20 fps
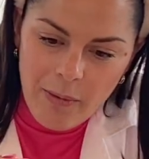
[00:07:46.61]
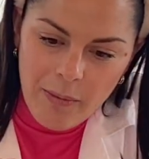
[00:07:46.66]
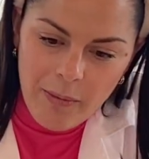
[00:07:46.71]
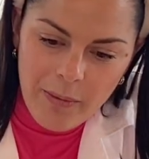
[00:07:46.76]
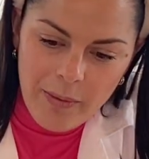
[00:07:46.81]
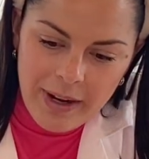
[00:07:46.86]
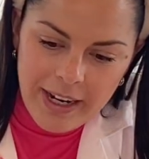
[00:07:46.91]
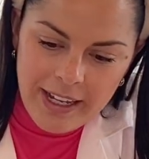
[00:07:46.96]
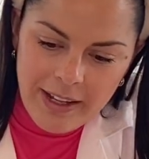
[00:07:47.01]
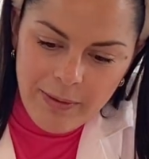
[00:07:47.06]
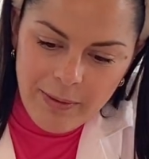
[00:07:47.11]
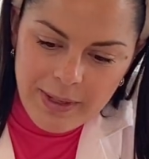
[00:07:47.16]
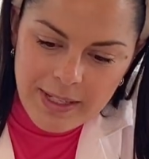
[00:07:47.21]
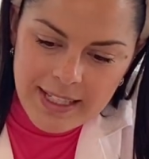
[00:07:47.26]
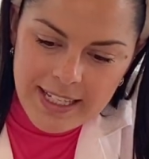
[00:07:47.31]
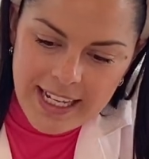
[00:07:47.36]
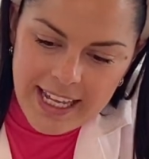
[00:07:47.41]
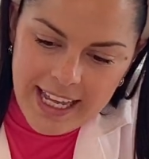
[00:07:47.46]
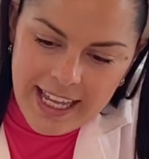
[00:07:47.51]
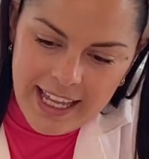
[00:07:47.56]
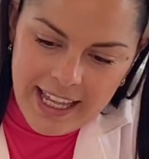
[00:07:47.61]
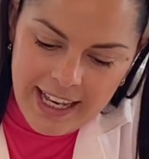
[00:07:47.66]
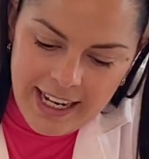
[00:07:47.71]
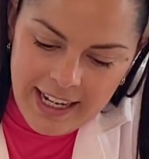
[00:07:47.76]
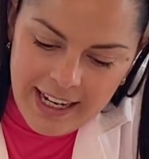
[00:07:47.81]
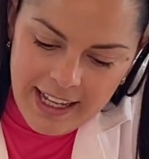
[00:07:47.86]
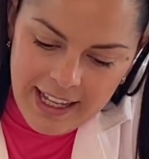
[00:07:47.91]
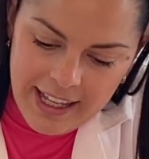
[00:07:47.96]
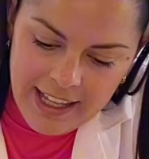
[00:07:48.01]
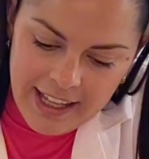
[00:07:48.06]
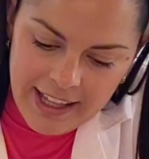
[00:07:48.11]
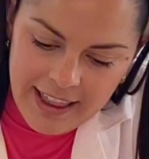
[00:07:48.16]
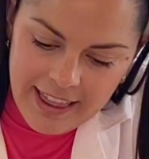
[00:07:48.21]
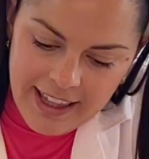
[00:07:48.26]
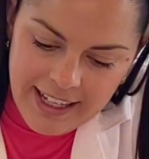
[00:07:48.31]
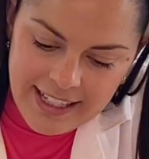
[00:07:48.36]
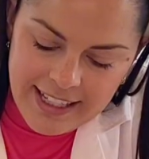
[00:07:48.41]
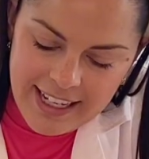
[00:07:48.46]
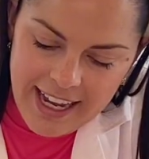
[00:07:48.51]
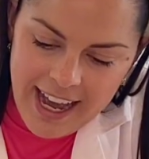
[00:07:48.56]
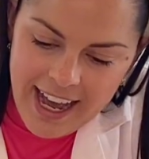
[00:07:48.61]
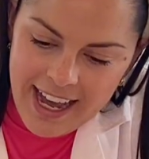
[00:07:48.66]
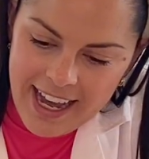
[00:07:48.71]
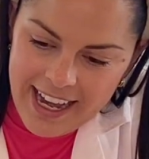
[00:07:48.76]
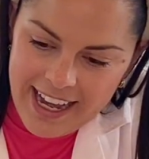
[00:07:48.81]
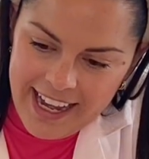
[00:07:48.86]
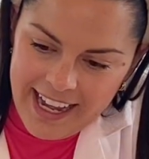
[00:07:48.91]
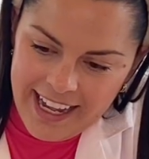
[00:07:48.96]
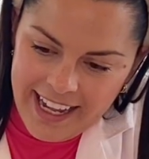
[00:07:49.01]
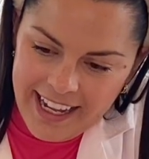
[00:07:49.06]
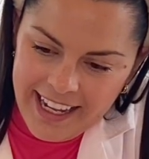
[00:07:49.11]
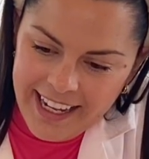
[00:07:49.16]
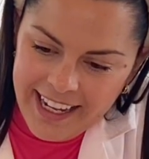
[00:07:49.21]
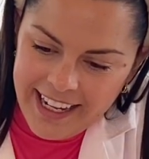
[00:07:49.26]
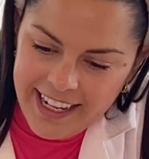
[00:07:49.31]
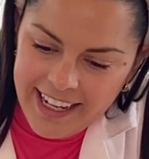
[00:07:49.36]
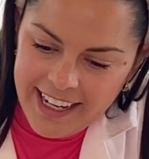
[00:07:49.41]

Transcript: when it was in the dye.